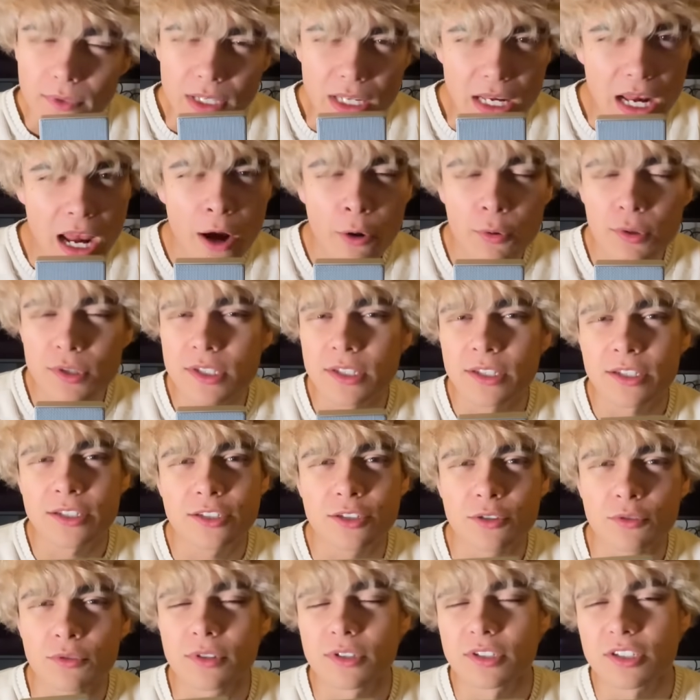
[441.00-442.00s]
I wasn't like
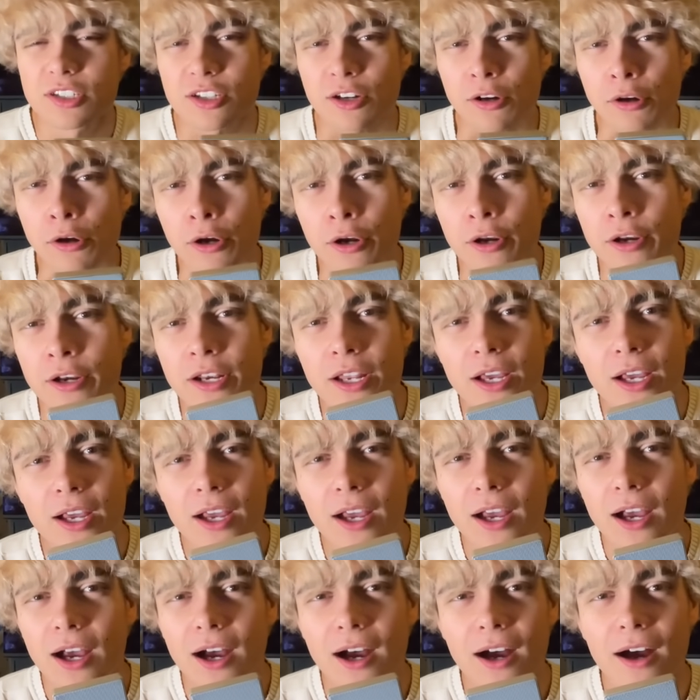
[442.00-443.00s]
too concerned
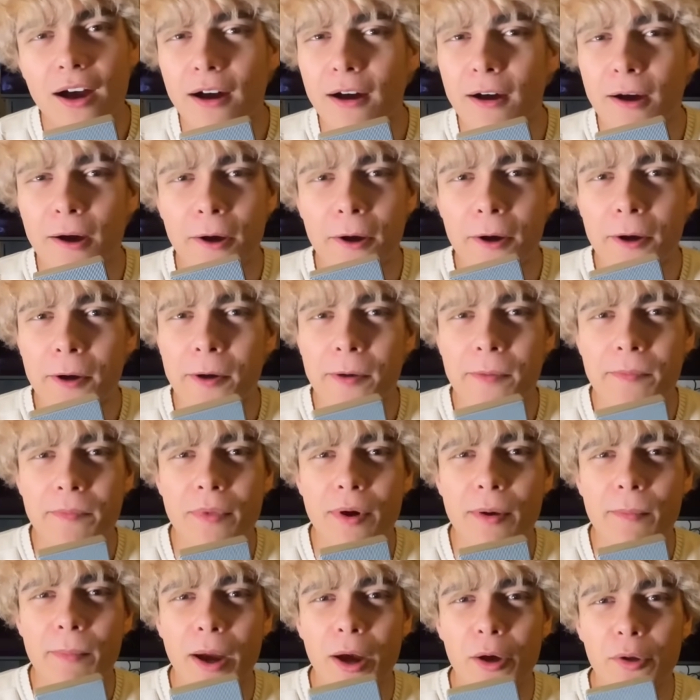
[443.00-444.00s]

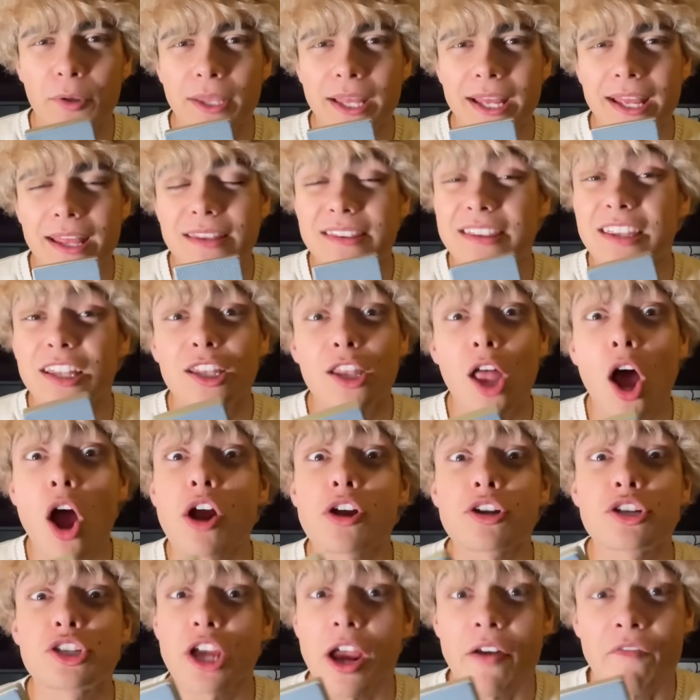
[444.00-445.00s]
about like the
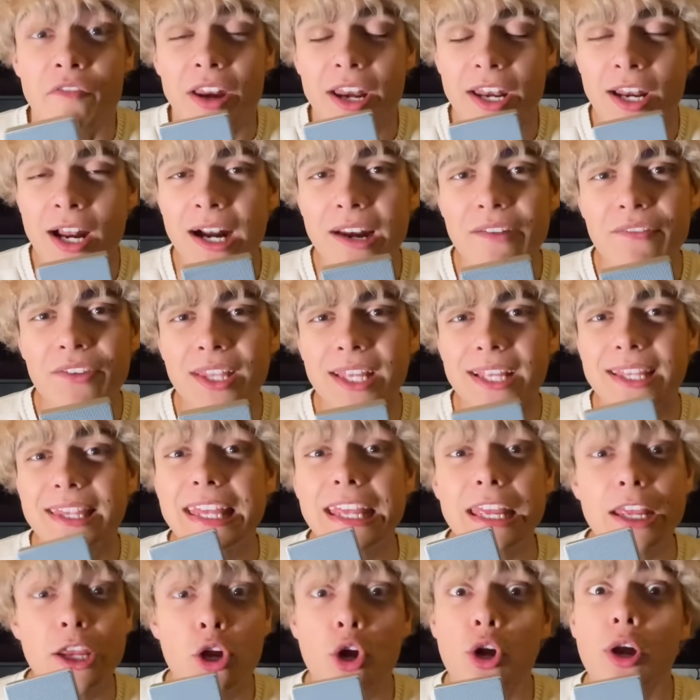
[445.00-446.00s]
longevity, not even like
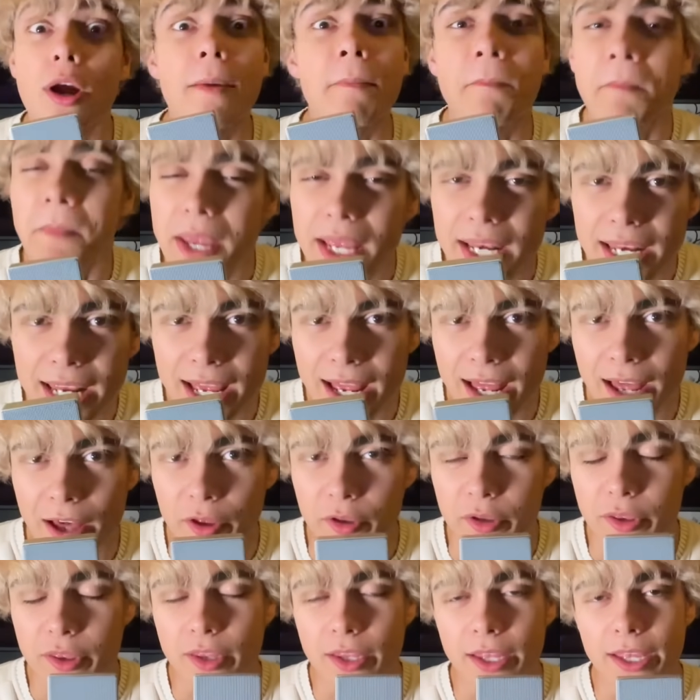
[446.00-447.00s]
your immediate
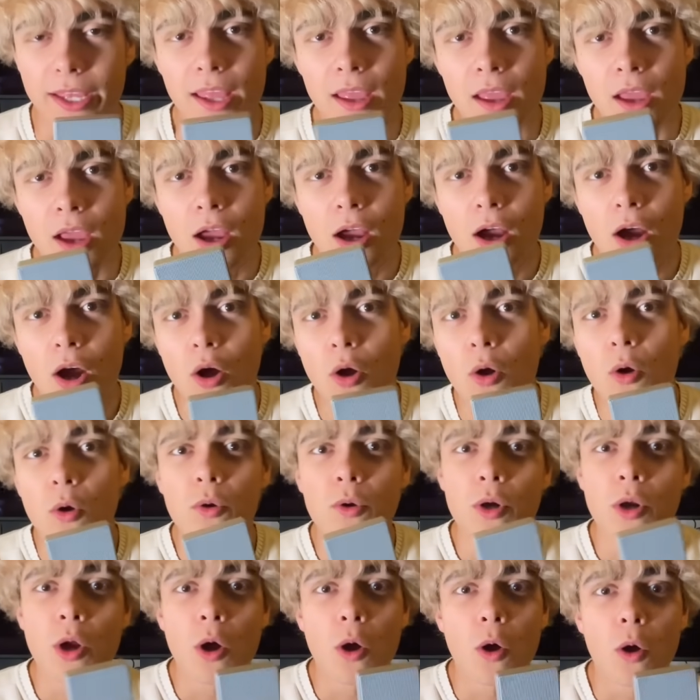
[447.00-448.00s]
health. Like, oh
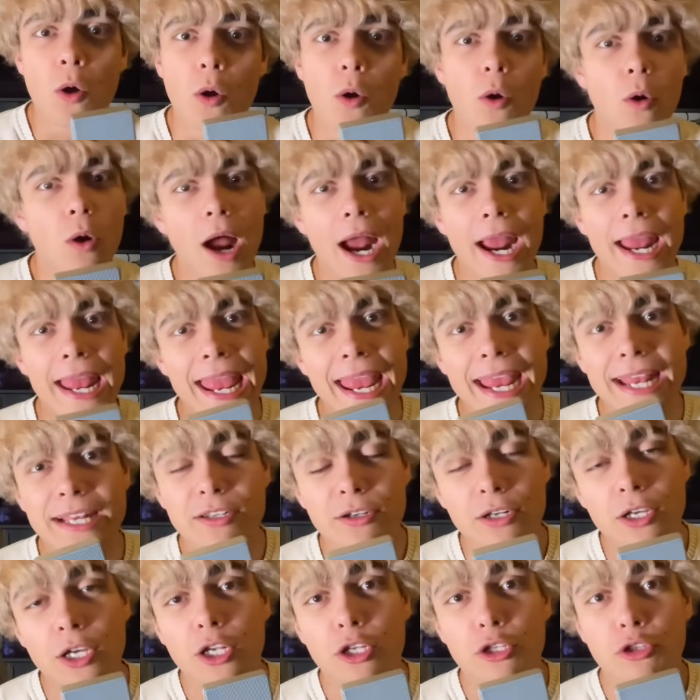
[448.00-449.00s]
no, I ate
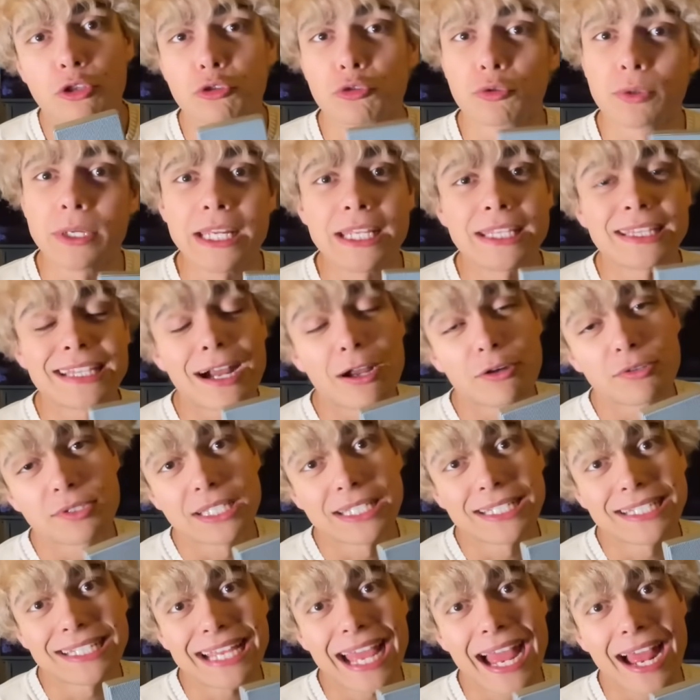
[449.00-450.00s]

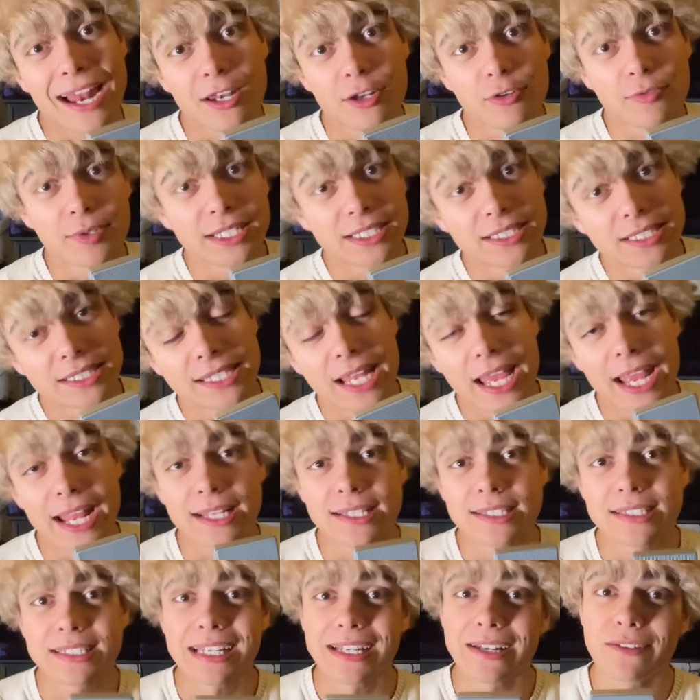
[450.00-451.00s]
3,000 calorie today
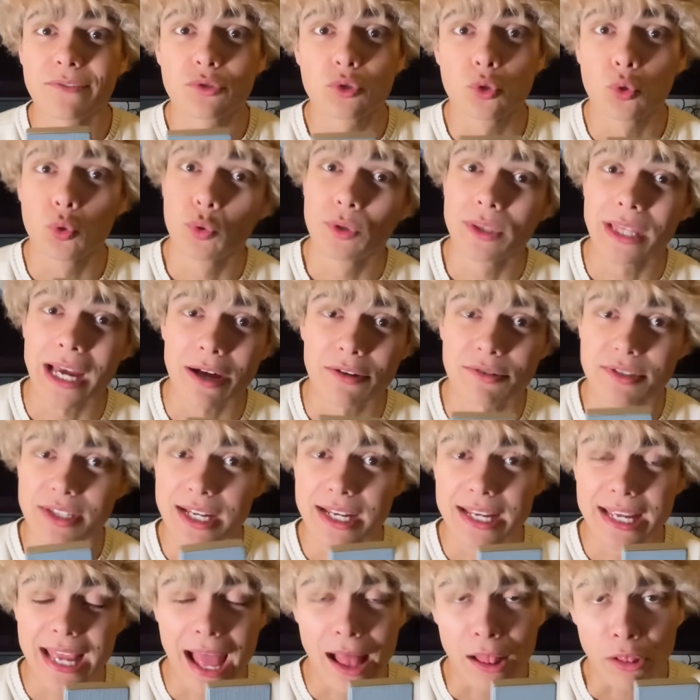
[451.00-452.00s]
instead of
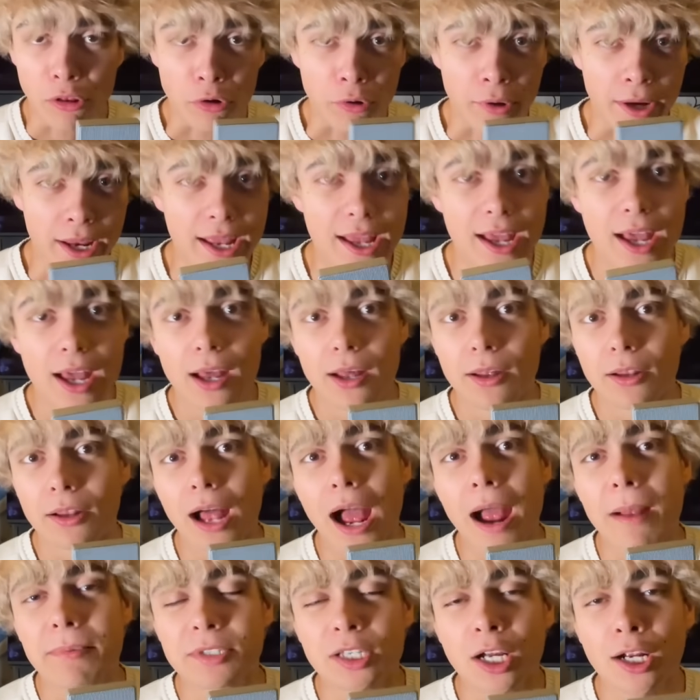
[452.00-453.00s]
2,000 calorie.
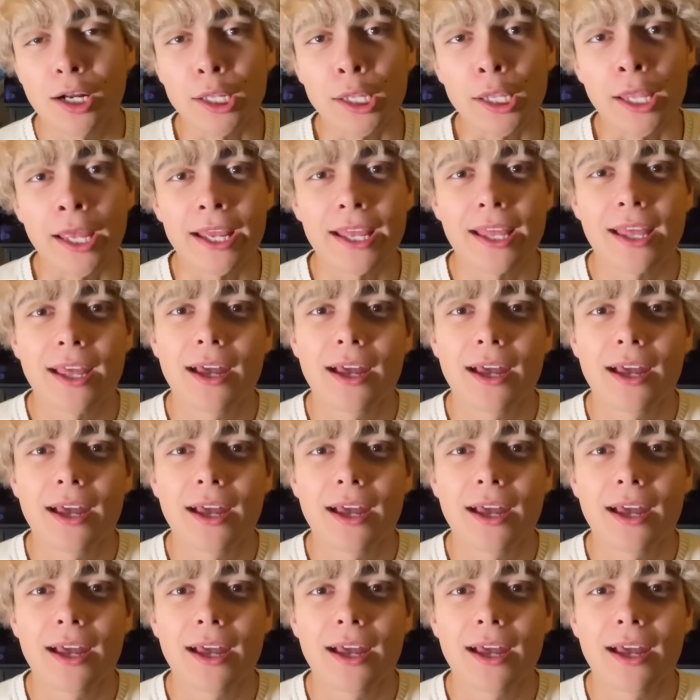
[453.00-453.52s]
I'm talking like